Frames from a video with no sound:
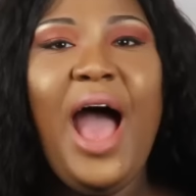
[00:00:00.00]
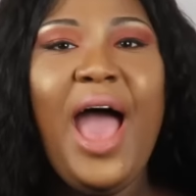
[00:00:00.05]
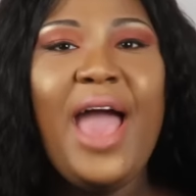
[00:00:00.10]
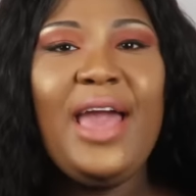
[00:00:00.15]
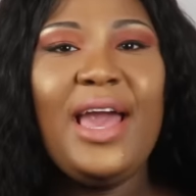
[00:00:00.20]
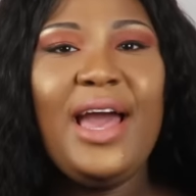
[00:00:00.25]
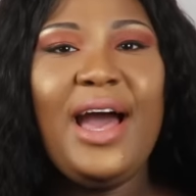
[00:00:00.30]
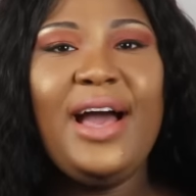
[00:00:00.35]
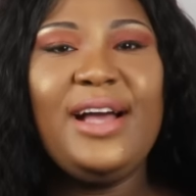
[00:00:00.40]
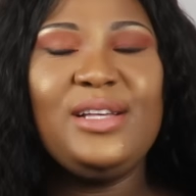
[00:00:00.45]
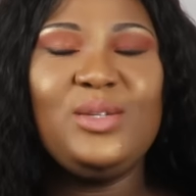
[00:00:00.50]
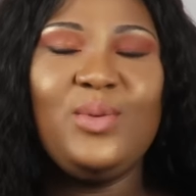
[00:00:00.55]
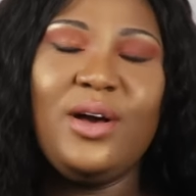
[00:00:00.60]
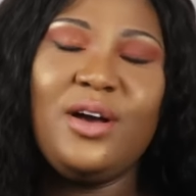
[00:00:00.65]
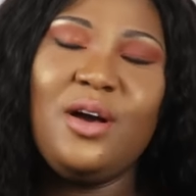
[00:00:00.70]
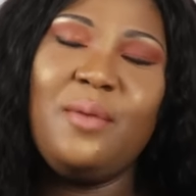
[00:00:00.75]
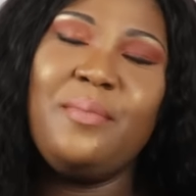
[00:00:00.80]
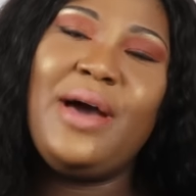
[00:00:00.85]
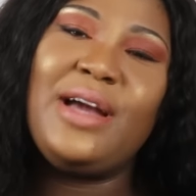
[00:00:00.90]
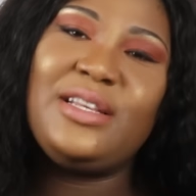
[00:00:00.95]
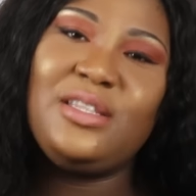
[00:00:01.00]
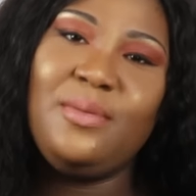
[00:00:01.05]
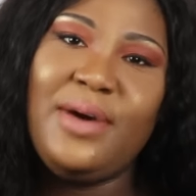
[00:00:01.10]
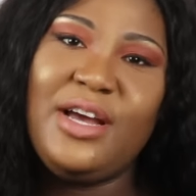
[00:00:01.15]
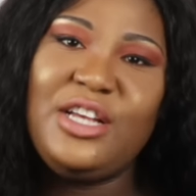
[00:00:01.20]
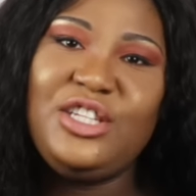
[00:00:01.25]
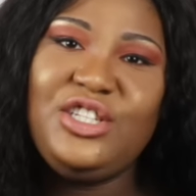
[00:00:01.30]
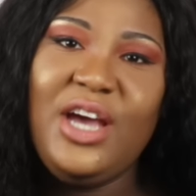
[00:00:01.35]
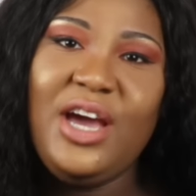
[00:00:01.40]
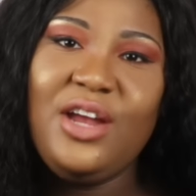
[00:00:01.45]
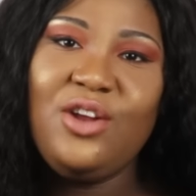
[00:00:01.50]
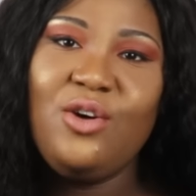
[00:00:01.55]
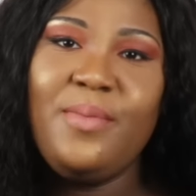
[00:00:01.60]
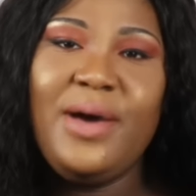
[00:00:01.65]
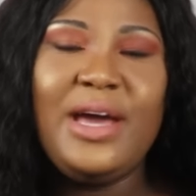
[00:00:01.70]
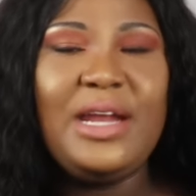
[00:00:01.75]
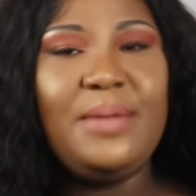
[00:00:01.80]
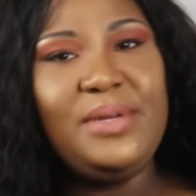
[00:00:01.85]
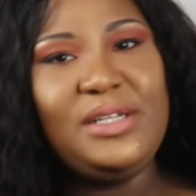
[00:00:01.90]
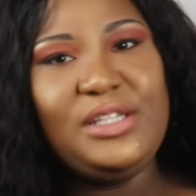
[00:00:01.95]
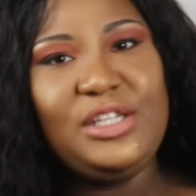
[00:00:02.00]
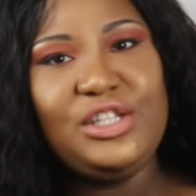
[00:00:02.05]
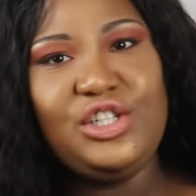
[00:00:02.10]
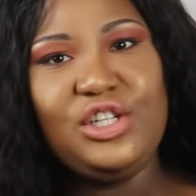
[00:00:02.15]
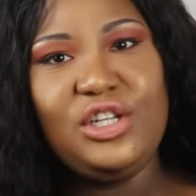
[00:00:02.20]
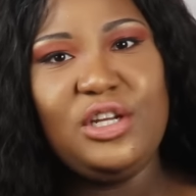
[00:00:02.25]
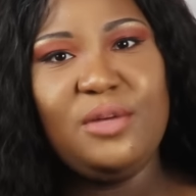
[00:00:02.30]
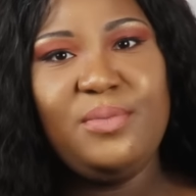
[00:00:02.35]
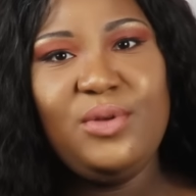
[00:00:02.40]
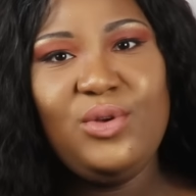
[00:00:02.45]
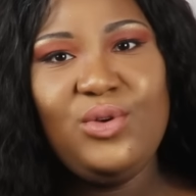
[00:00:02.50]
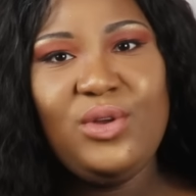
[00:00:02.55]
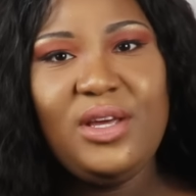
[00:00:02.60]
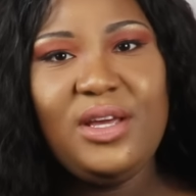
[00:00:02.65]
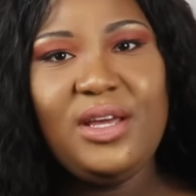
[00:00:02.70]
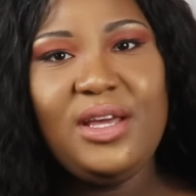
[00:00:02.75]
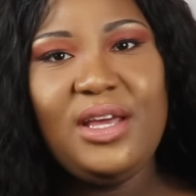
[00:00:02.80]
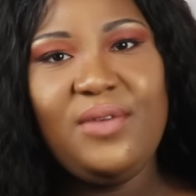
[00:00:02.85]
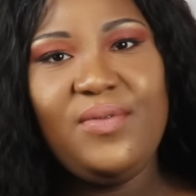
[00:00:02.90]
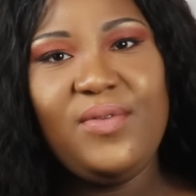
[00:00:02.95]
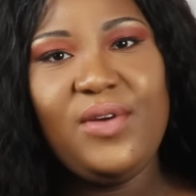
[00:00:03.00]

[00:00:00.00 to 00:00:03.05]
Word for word: Hi guys, welcome back to my channel. My name is Tashina Beauty.